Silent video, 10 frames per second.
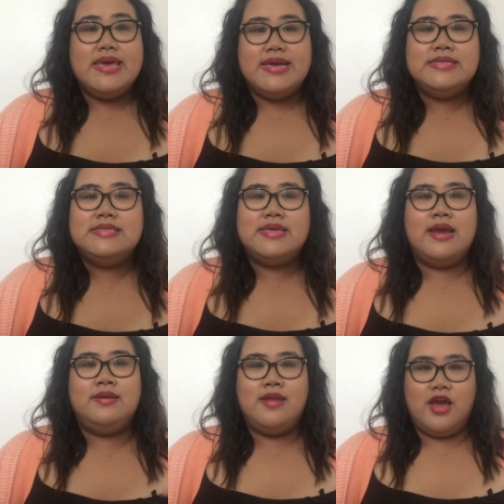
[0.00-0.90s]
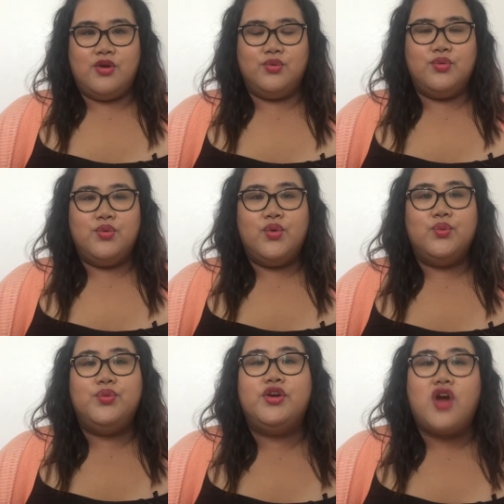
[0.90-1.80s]
inside and out,
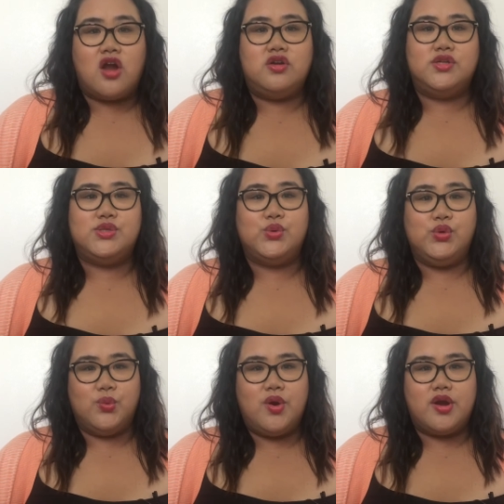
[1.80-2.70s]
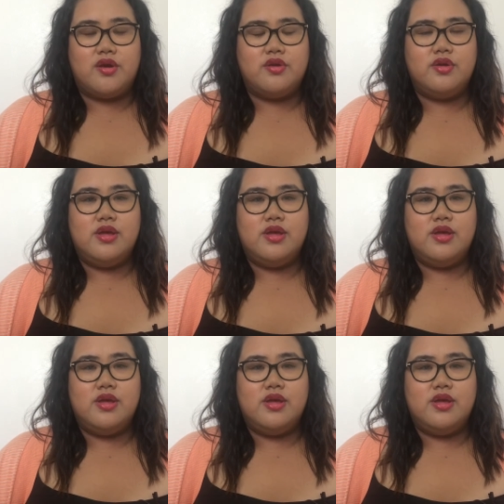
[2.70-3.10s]
regardless who you are.